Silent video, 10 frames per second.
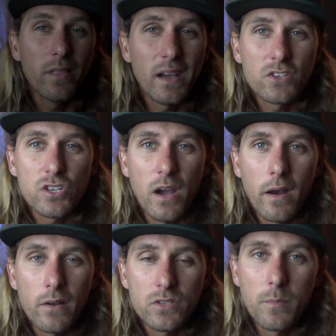last shout
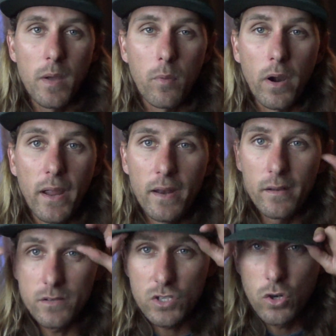out to my brand,
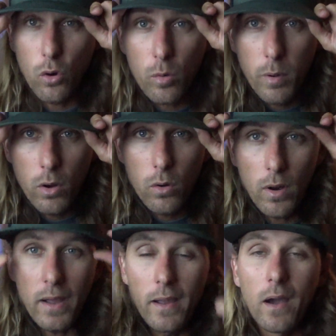Stoke Boat.
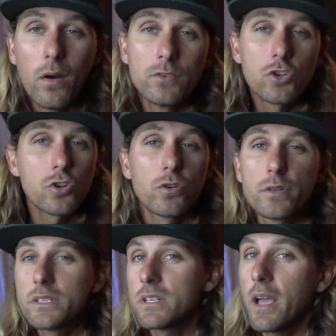I got
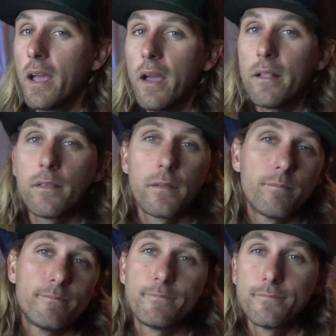shirts, hats,
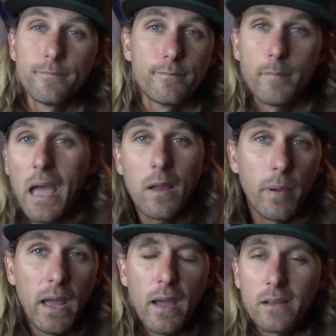
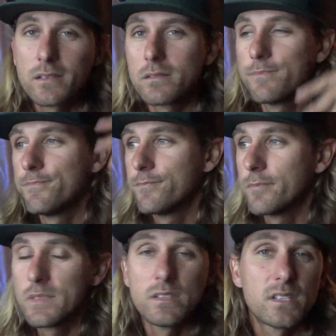backpacks,
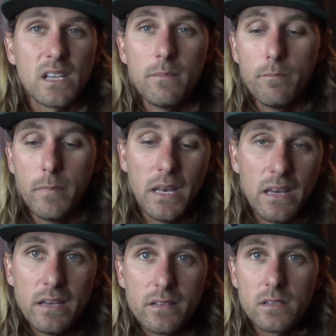skim
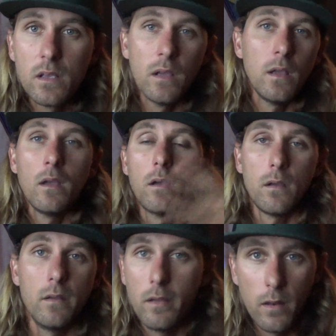minis,
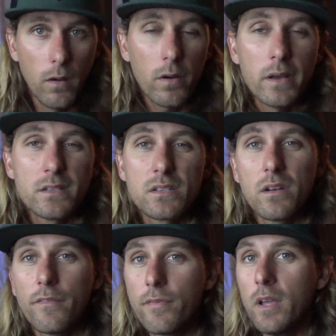and all kinds of
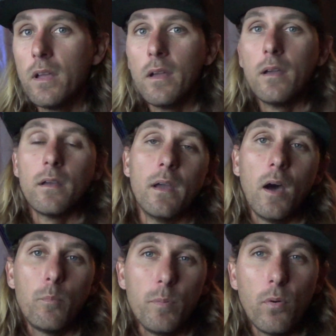stuff.
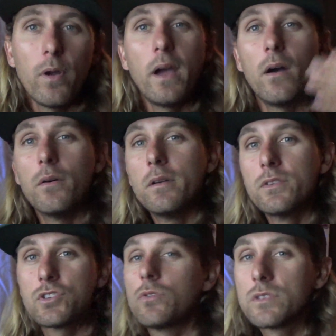Help your boy out,
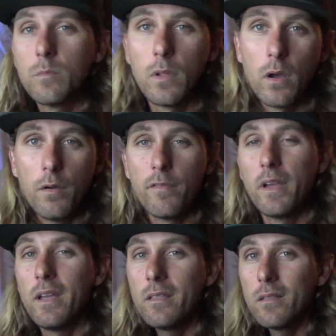show some love,
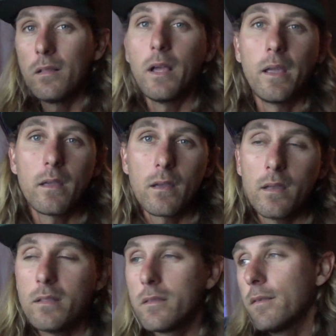hit the like,
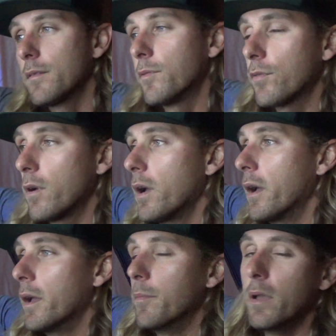hit the
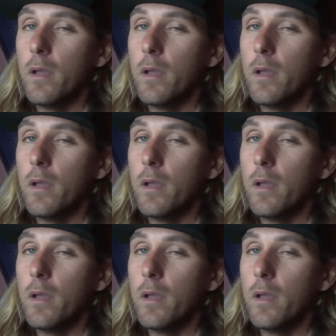subscribe,